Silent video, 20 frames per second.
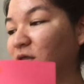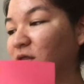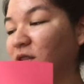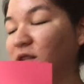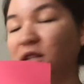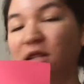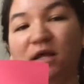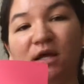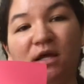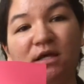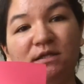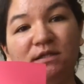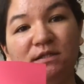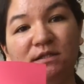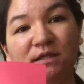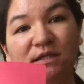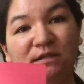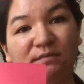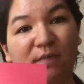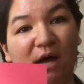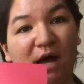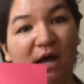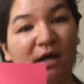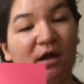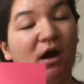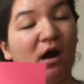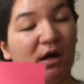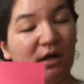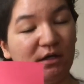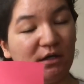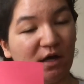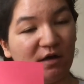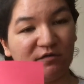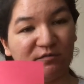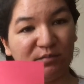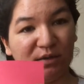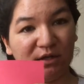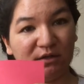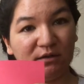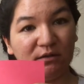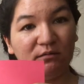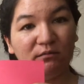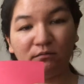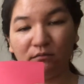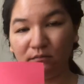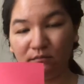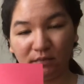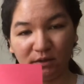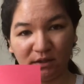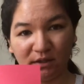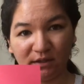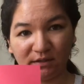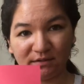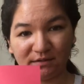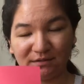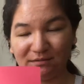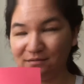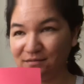This is my on and off button, because